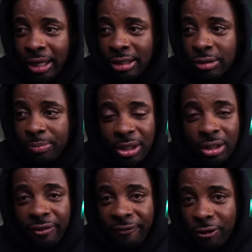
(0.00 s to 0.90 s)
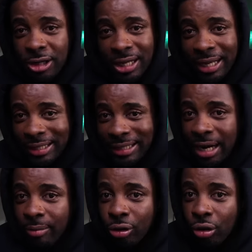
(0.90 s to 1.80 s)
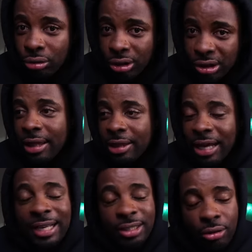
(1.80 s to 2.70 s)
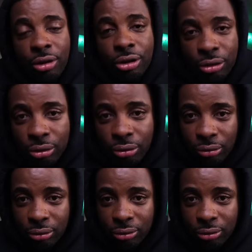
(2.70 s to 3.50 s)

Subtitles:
and just be in the fridge like a damn roach. That's on you.